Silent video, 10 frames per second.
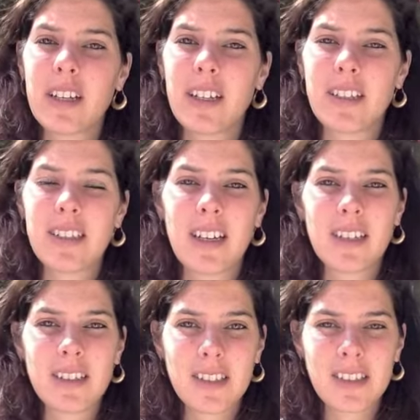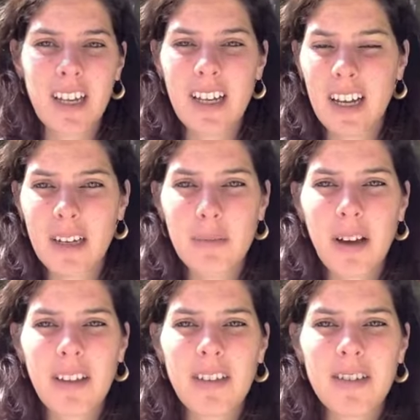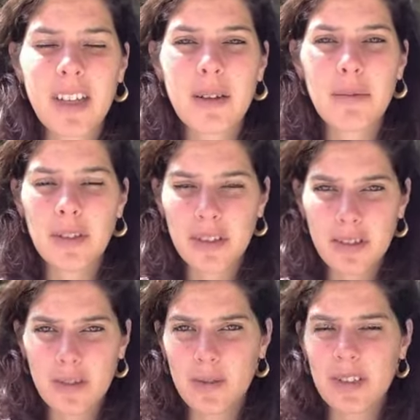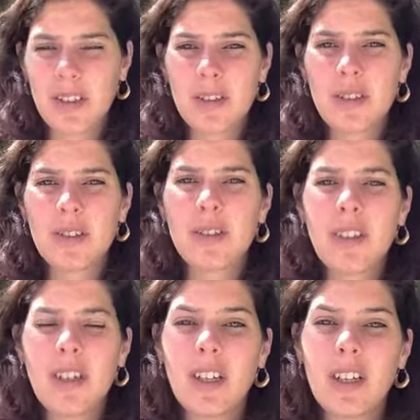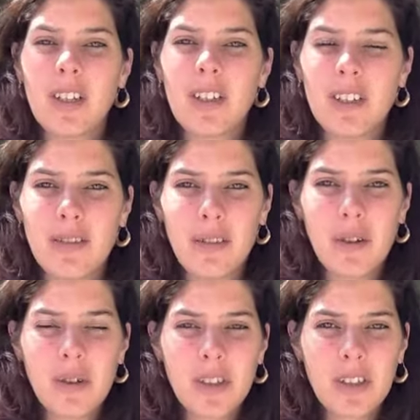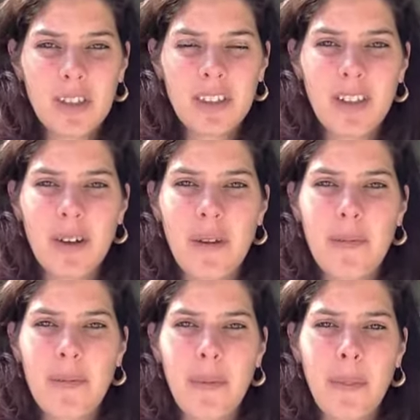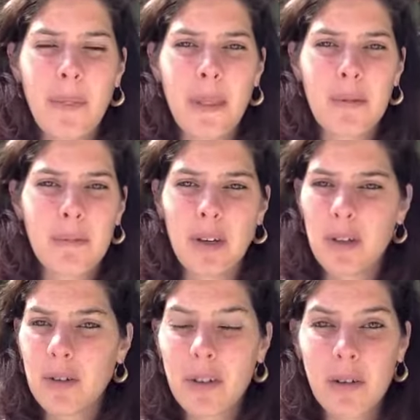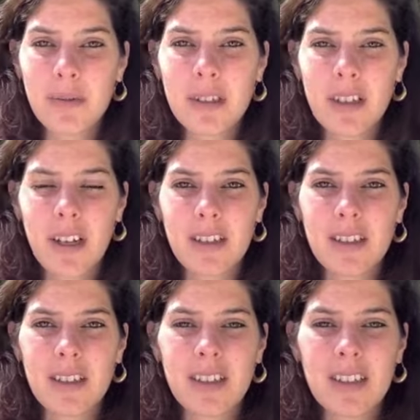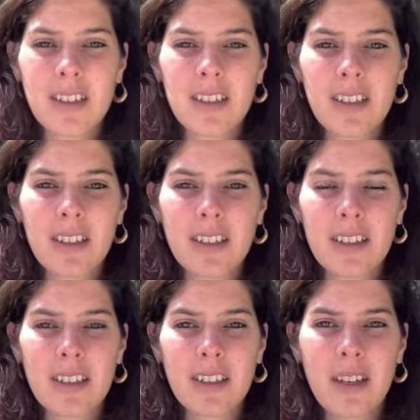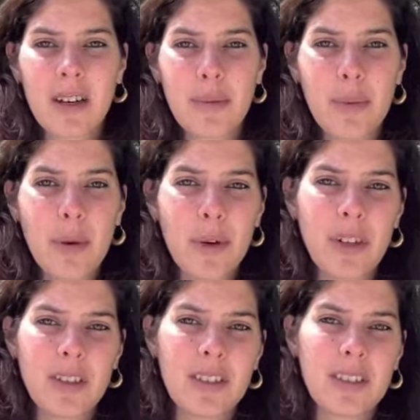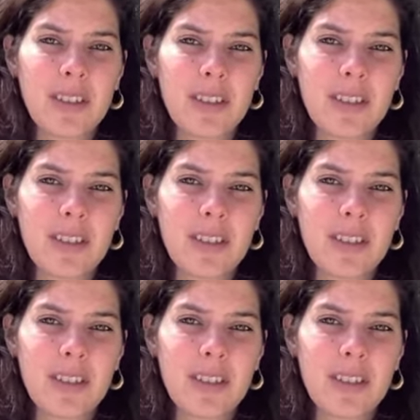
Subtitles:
that says, take any path you take, but do it with total devotion, but you'll come to that point,